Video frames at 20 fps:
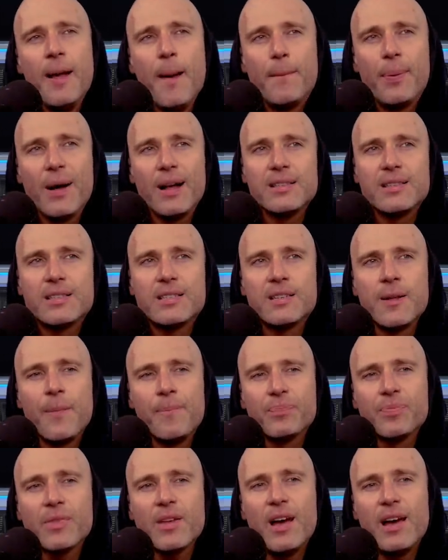But
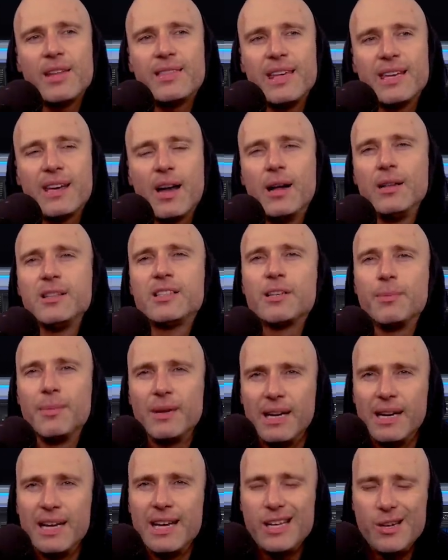I think
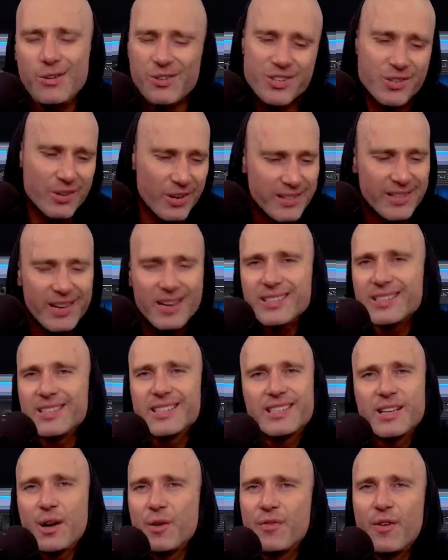ultimately, you just got to dust
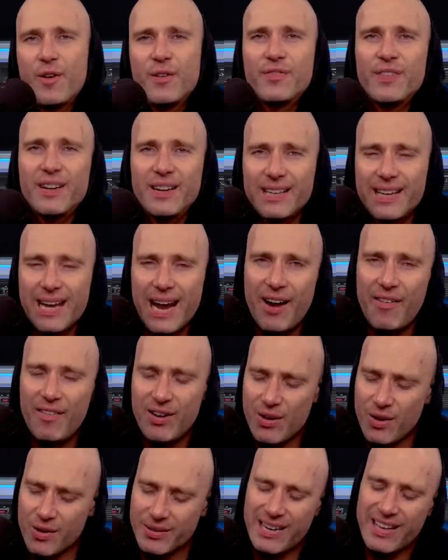yourself off and
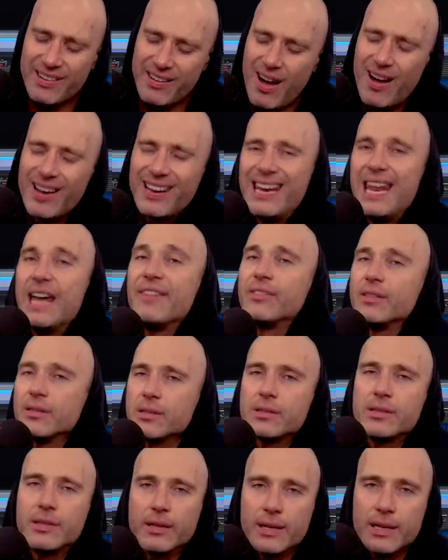carry on. Now, there are
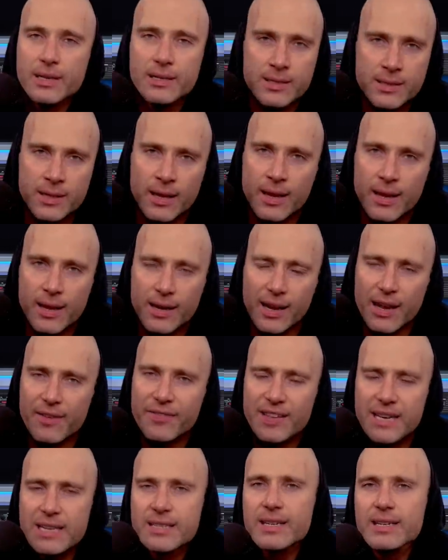levels to this. Like, if
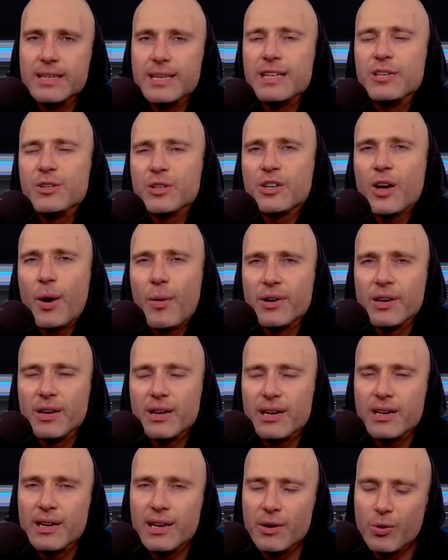things continue to go in
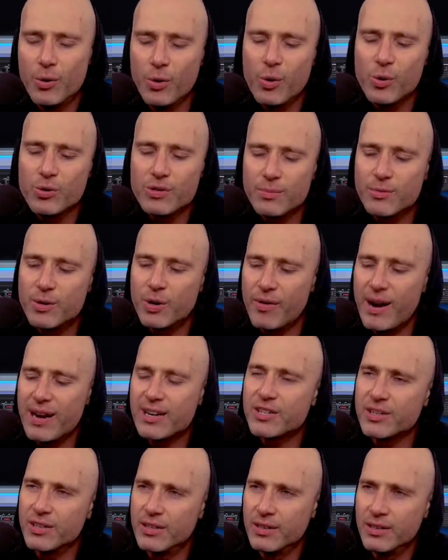an awesome
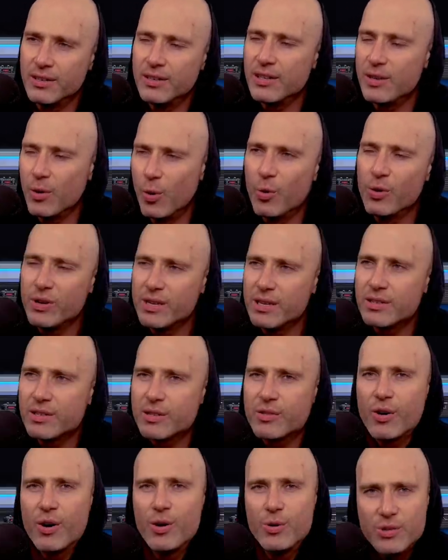direction and the audience
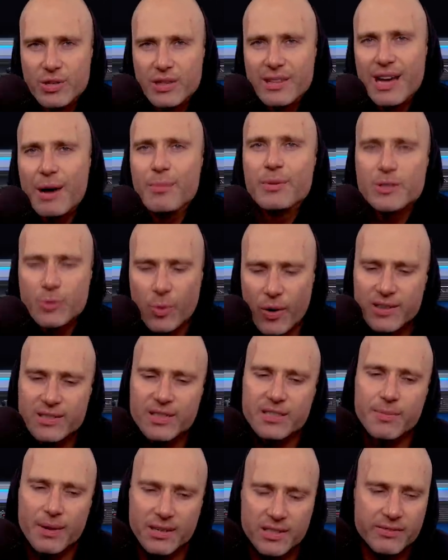grows, that'll be twice
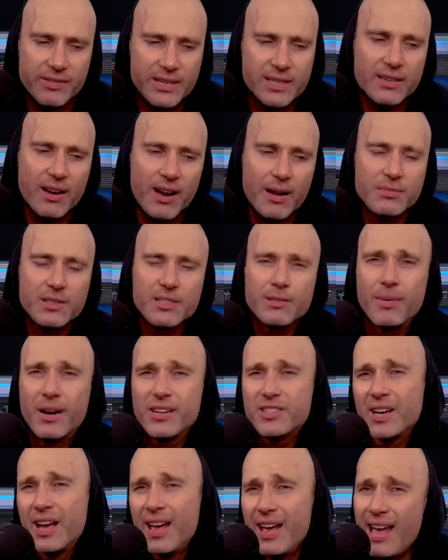as much, three times as
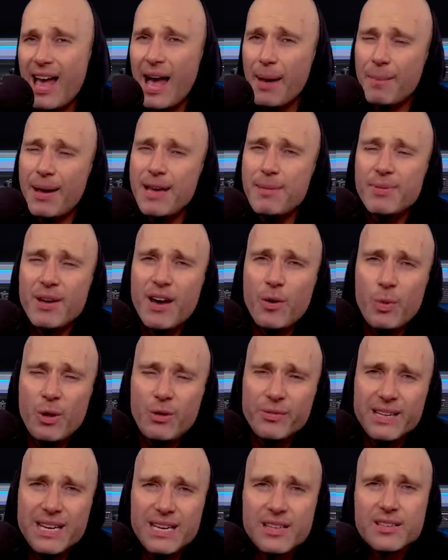much. And maybe I will
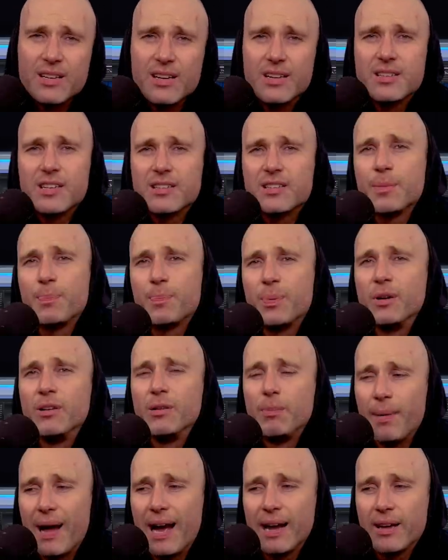need to pull
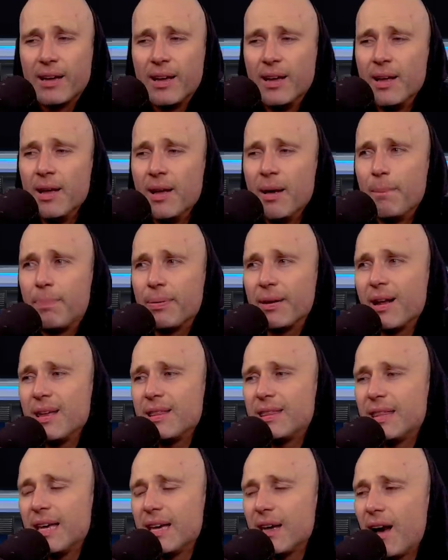back. But I
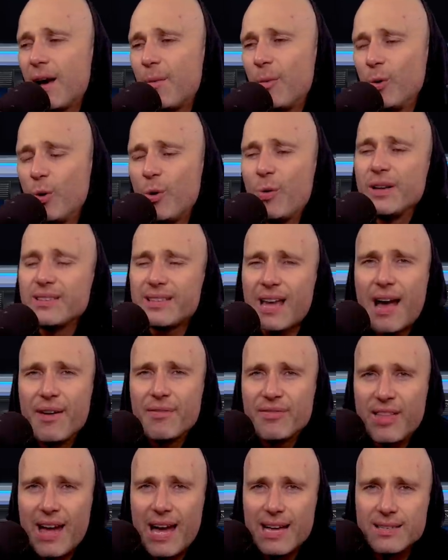think I will always
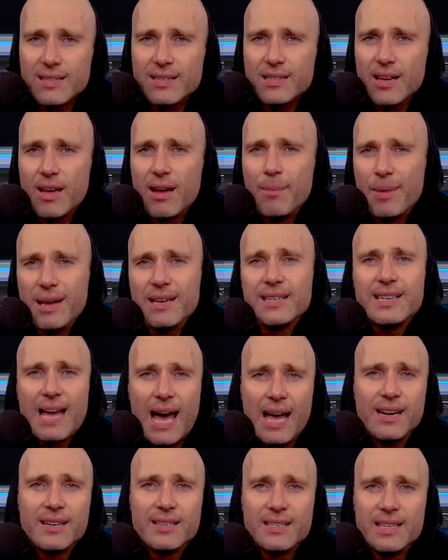have that
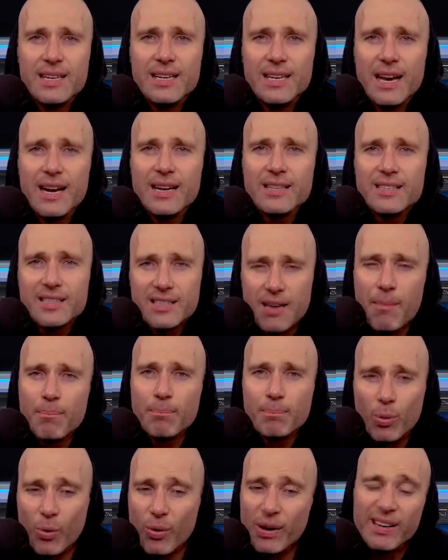mentality at
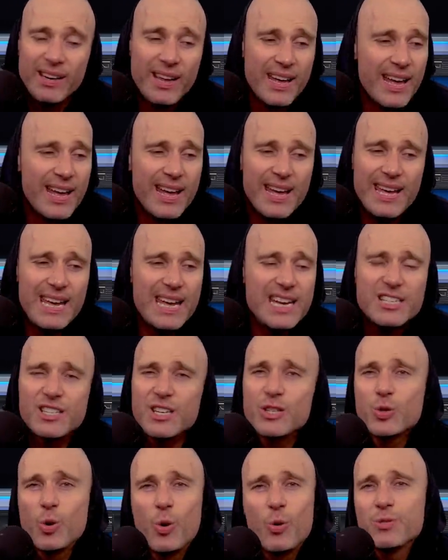some point. It's
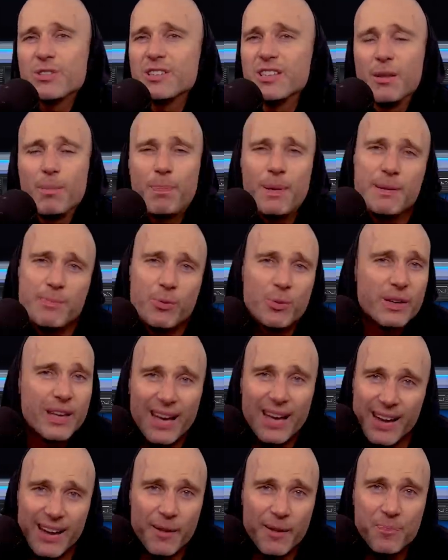just awesome that people
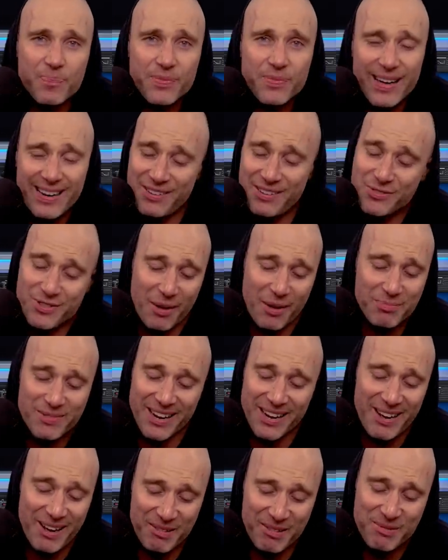care. And if
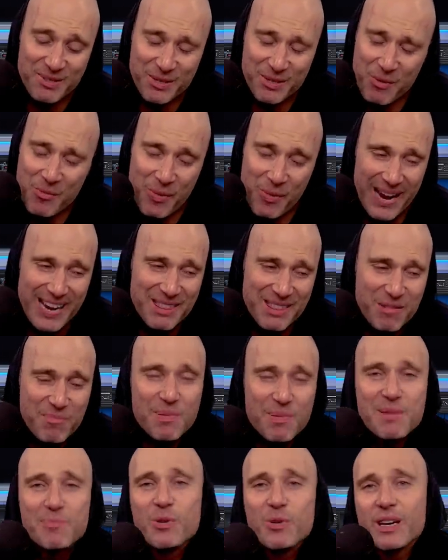sometimes the way that
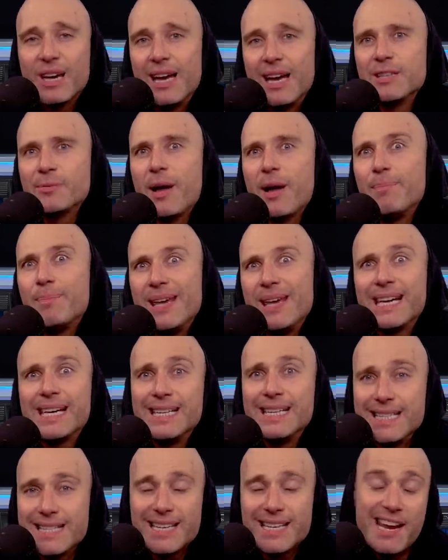people care is by being an
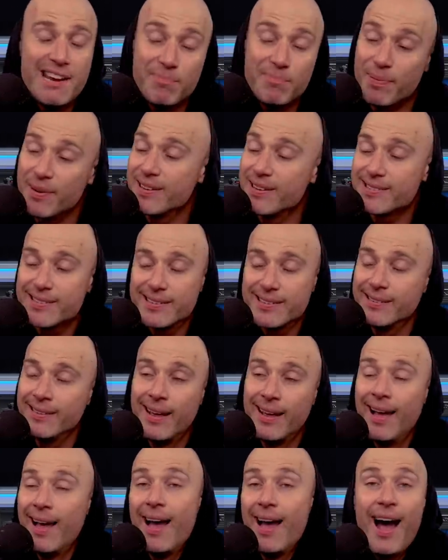insane person,
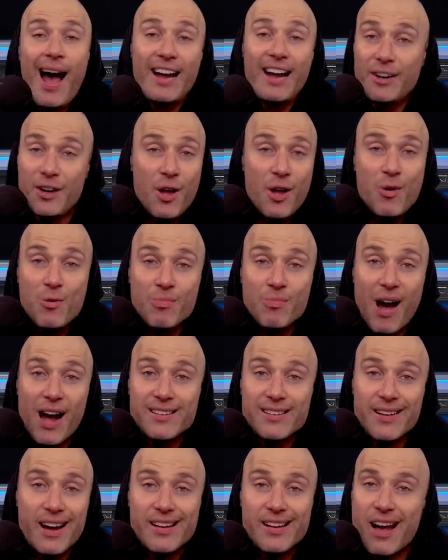I don't know.
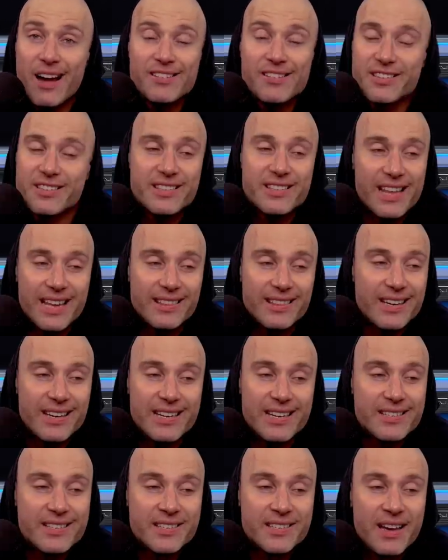I just think that
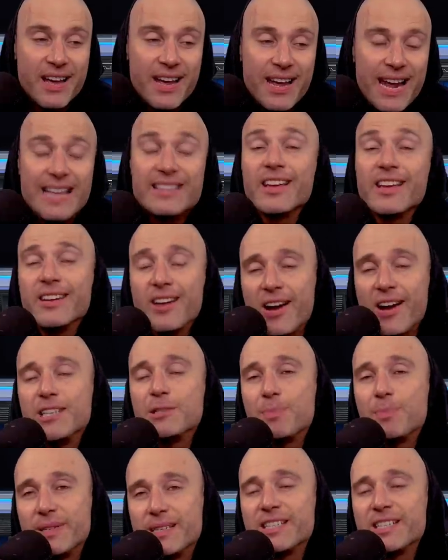it's a nice
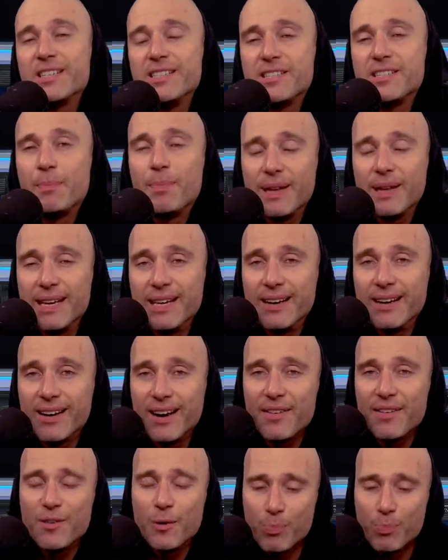position to be in. And
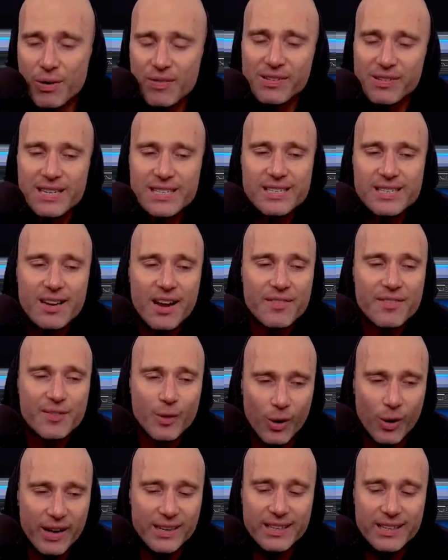I feel privileged and I
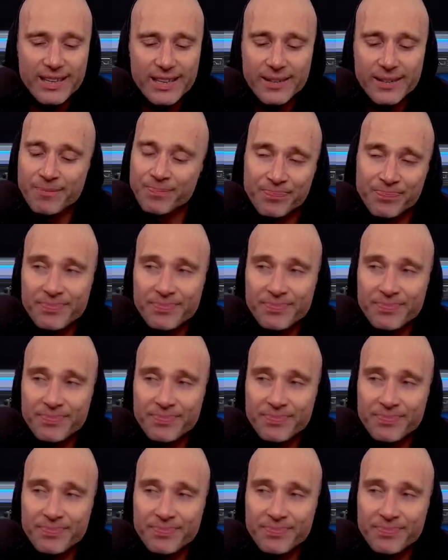feel lucky.